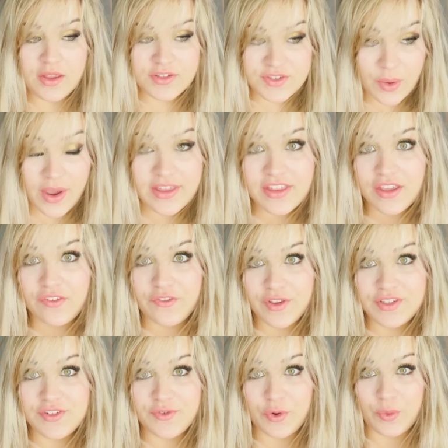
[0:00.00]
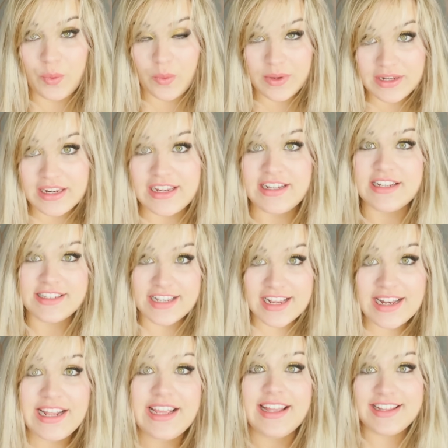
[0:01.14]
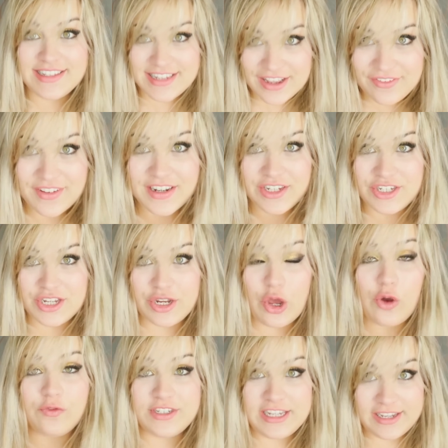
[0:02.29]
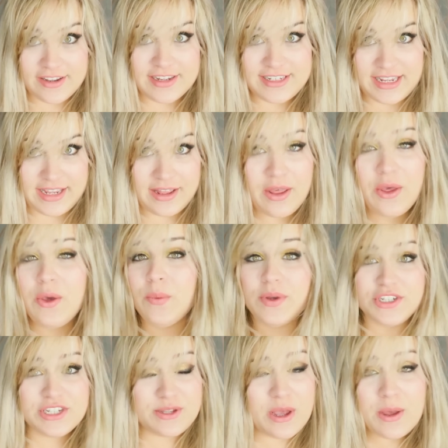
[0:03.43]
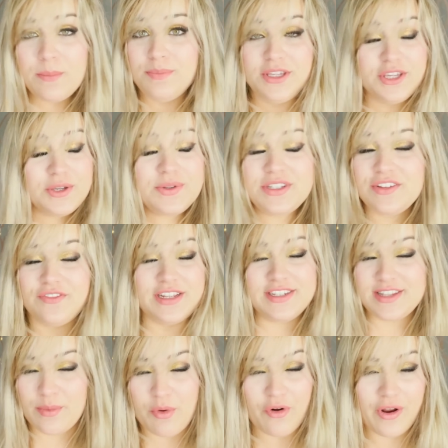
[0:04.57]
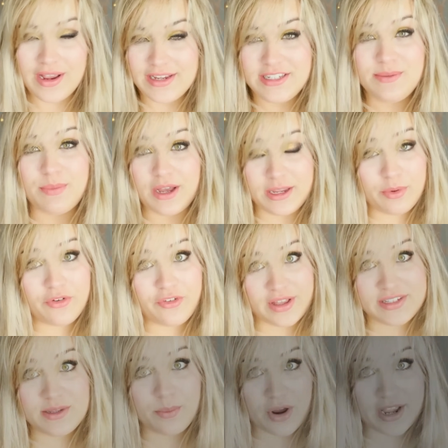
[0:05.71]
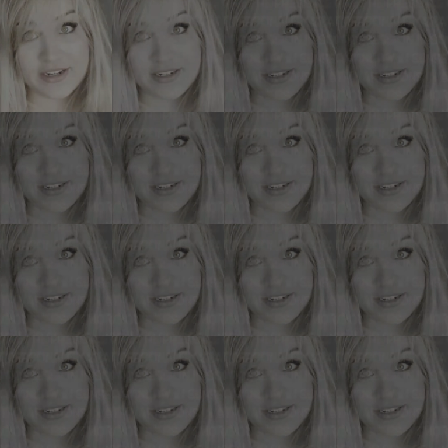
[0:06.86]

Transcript: So I think first of all what we need is a clear definition of DID, which is beautifully summarised by Professor Brand.